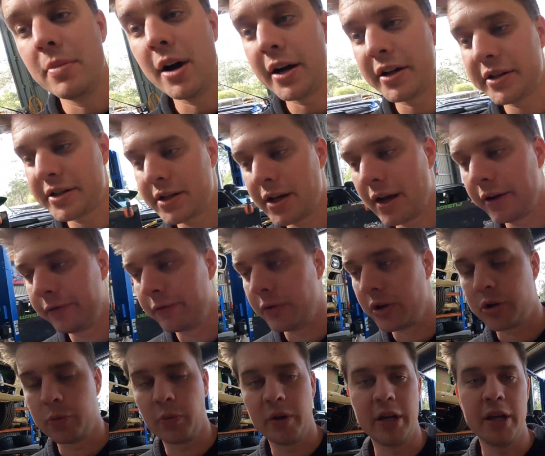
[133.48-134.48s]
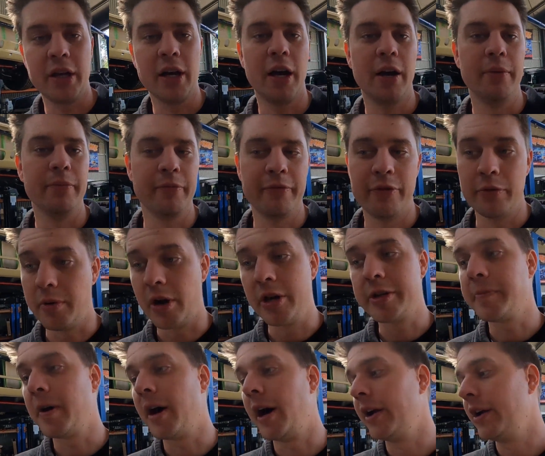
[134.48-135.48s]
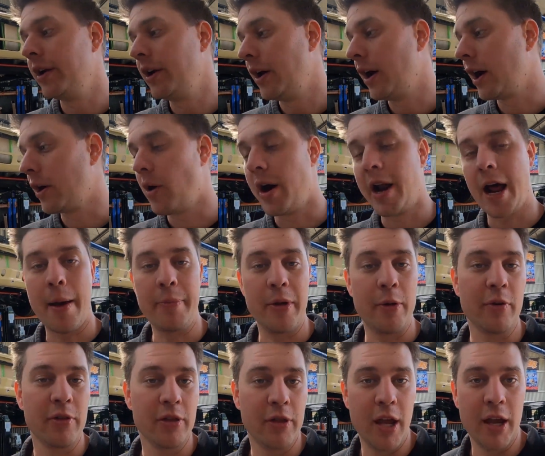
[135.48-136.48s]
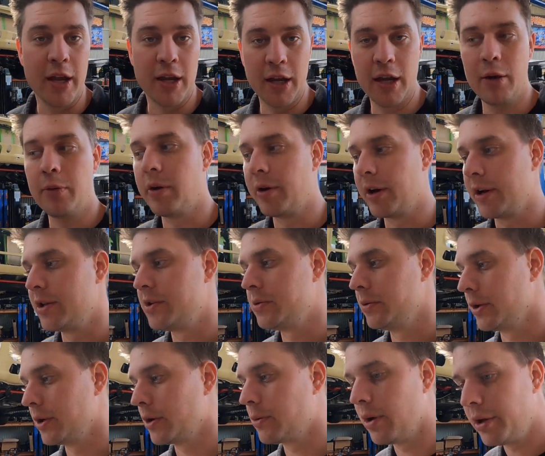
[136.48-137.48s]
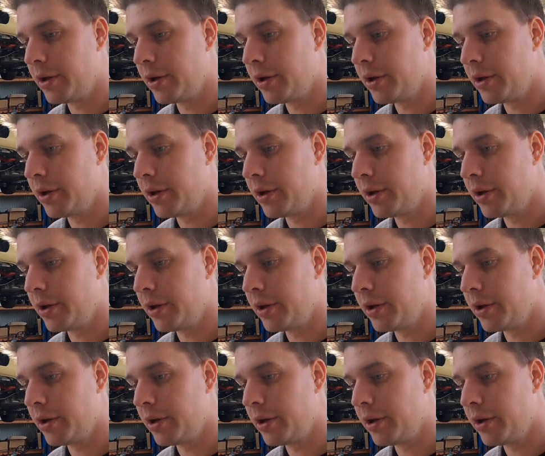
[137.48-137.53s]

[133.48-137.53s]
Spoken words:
Mark stuff, which we, for the most part, are quite happy with their gear. We reckon it's really good